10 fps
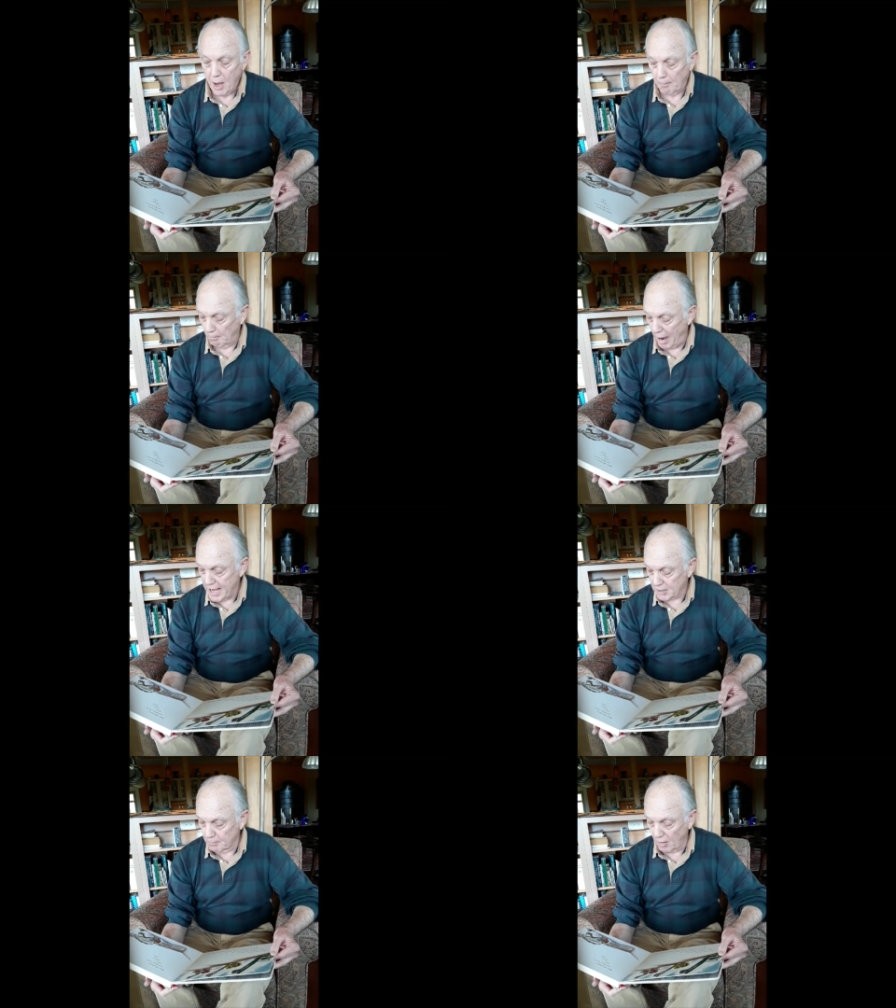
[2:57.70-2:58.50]

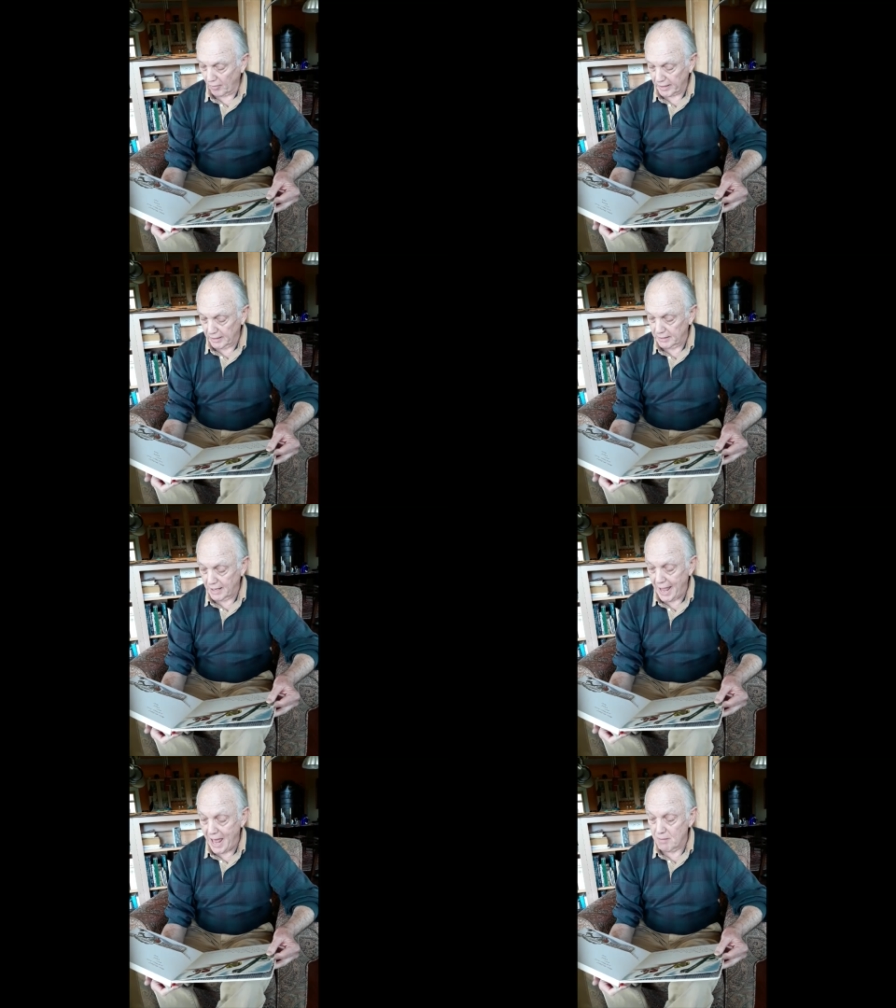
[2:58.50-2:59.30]
Mike Mulligan
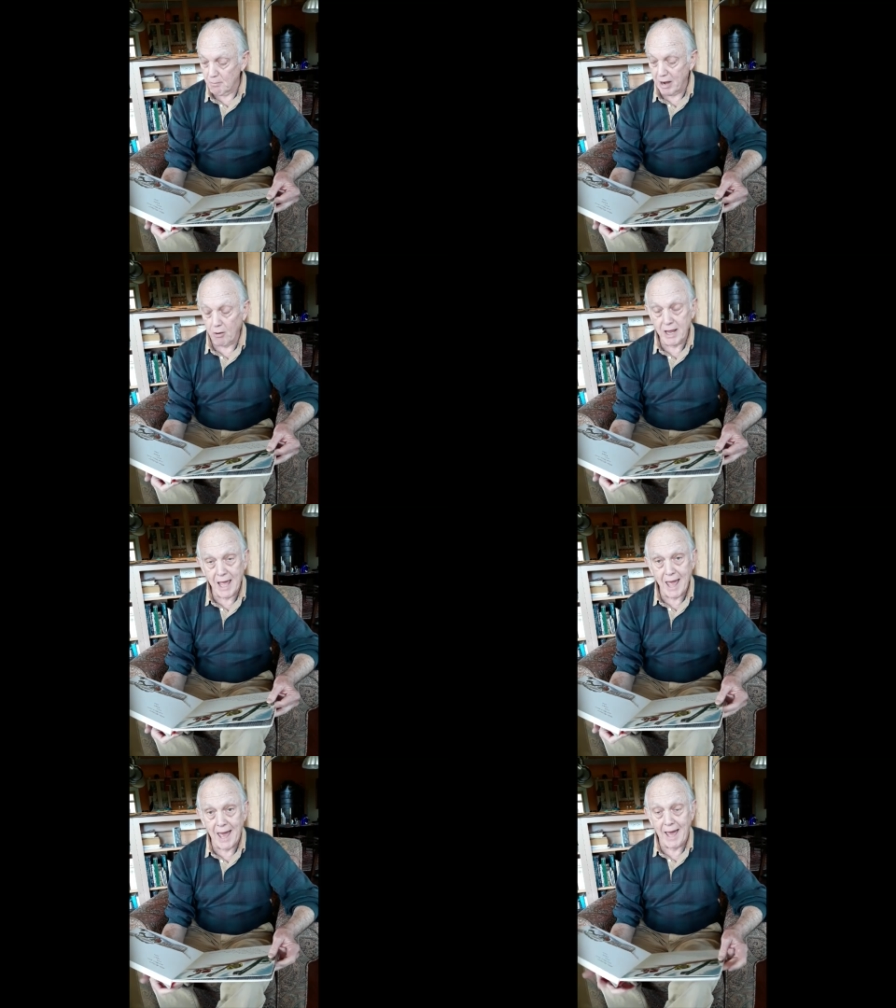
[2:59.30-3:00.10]
and Mary
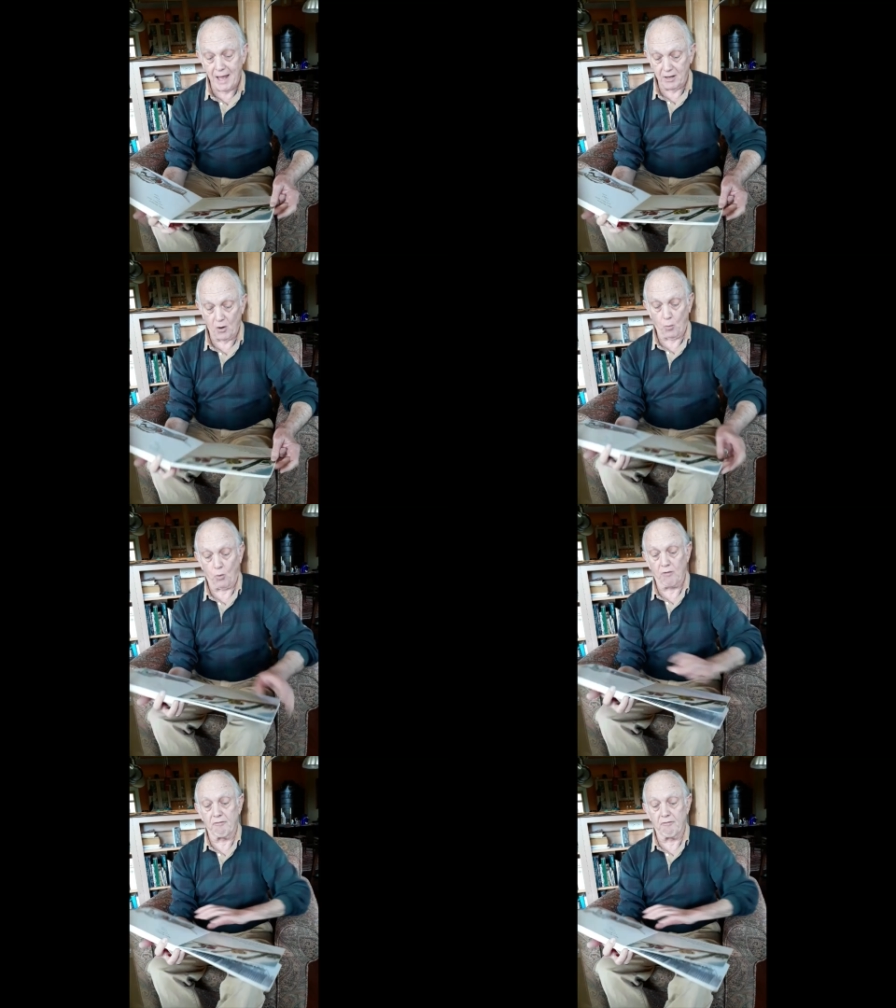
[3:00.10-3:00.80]
Ann were